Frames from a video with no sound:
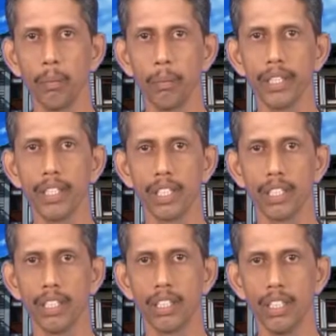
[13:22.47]

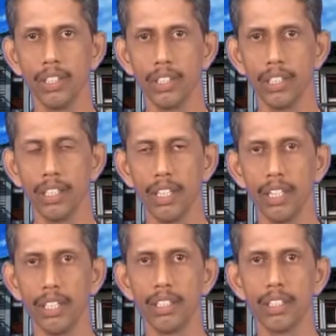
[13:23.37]
pinkish tinge
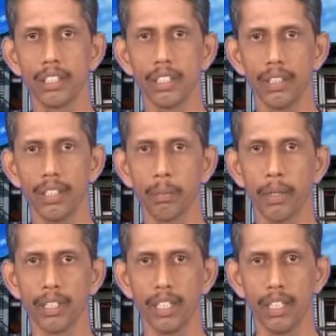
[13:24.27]
in this
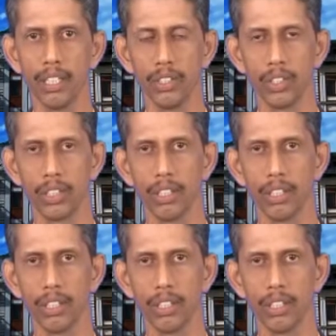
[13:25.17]
temperature range.